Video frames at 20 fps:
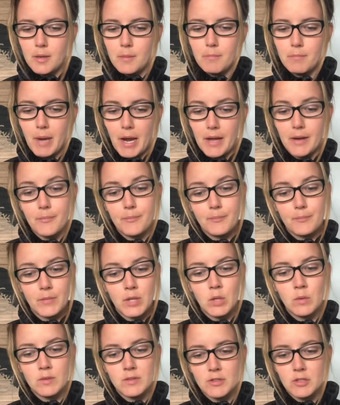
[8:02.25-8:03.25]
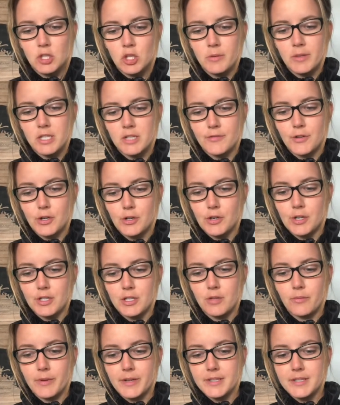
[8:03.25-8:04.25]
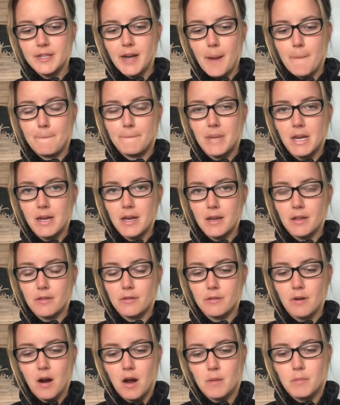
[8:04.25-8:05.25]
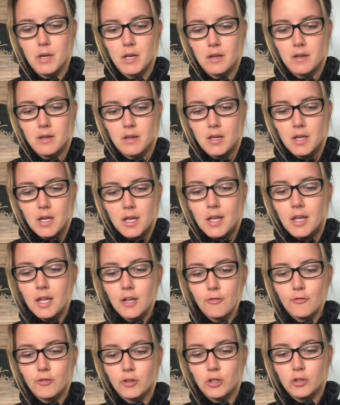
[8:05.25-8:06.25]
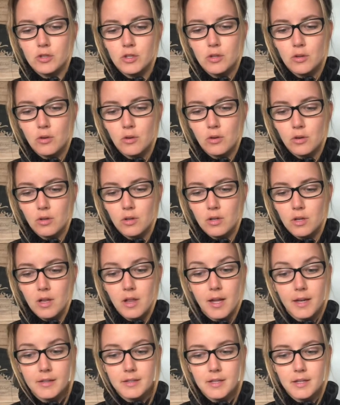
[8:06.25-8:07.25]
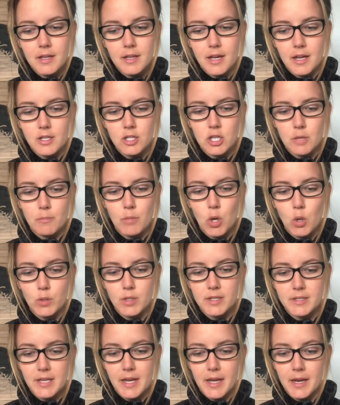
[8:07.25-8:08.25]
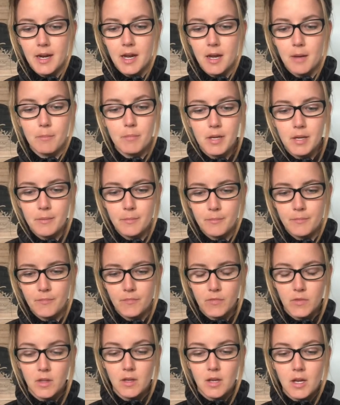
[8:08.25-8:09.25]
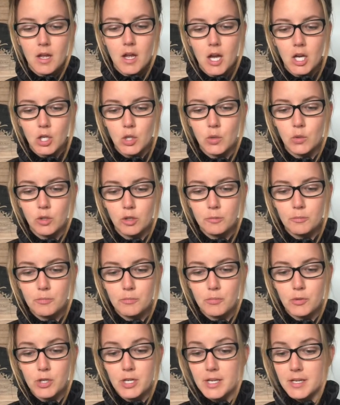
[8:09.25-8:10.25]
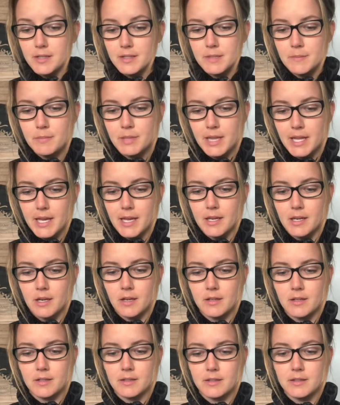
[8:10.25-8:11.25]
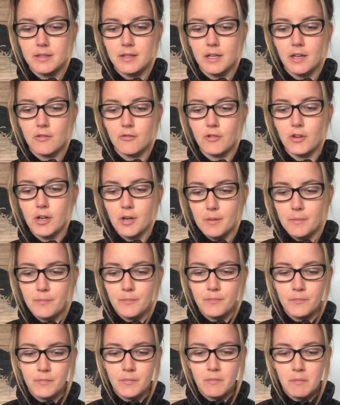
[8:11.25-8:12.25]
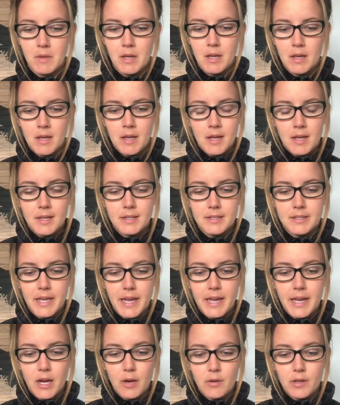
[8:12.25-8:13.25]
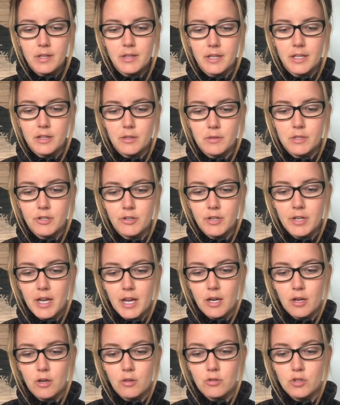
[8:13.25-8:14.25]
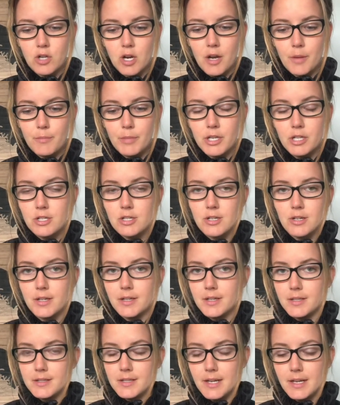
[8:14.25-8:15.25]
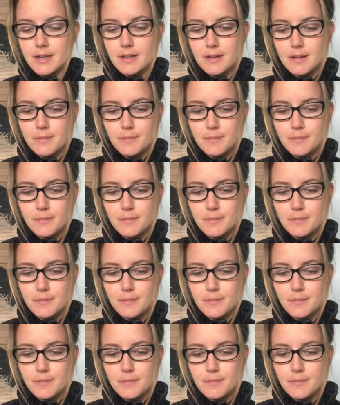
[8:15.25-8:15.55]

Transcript: But he was in too much of a hurry to waste time beating Throb. He flew to the hole, clung to the edge, and poked his head up. A cool breeze played on his slick fur. He sang out and let the returning echo draw a picture in his head.